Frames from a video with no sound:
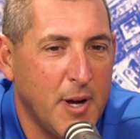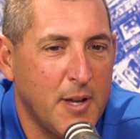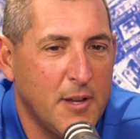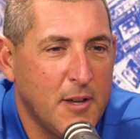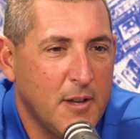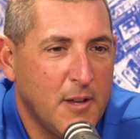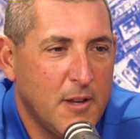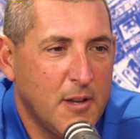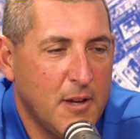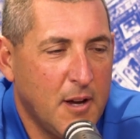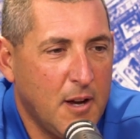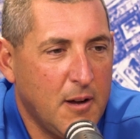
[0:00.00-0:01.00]
But
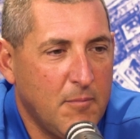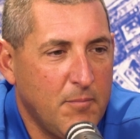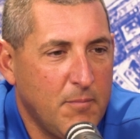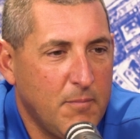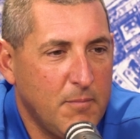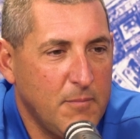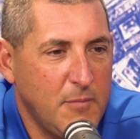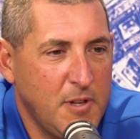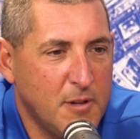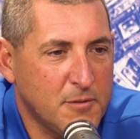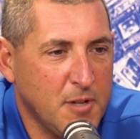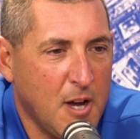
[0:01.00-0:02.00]

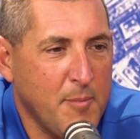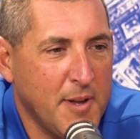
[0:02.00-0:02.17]
talk